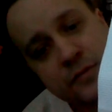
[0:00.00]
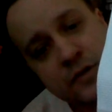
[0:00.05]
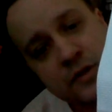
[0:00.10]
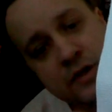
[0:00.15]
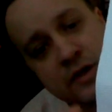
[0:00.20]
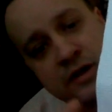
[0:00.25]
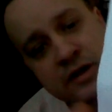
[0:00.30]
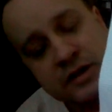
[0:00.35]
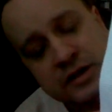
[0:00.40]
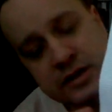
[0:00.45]

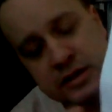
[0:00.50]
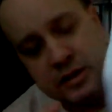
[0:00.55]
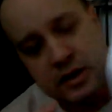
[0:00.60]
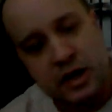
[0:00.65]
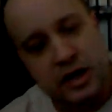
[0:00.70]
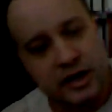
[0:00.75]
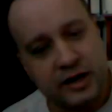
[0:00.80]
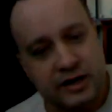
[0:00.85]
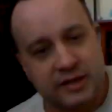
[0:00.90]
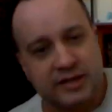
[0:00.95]
And this is
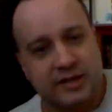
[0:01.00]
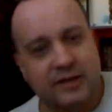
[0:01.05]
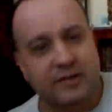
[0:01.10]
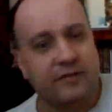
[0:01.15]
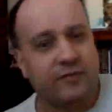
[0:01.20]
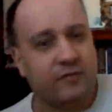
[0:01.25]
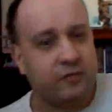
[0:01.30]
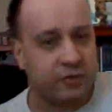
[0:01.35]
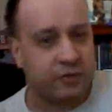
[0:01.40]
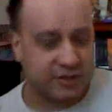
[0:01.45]
on a
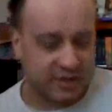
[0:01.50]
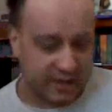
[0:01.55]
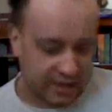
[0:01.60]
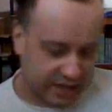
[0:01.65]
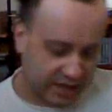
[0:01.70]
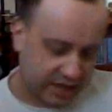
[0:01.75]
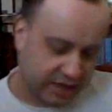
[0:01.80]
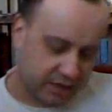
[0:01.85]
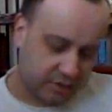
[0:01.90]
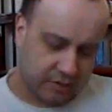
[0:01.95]
14
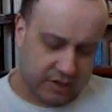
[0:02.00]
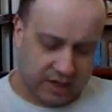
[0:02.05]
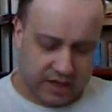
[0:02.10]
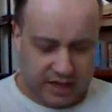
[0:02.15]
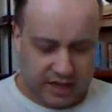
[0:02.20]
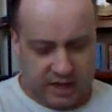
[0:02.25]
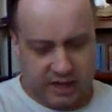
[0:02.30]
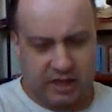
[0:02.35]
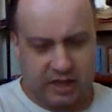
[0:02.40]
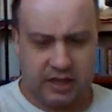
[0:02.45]
count
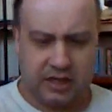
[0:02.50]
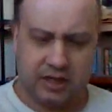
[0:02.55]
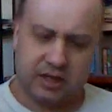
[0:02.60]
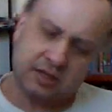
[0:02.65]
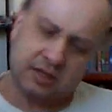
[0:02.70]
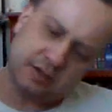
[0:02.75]
Aida.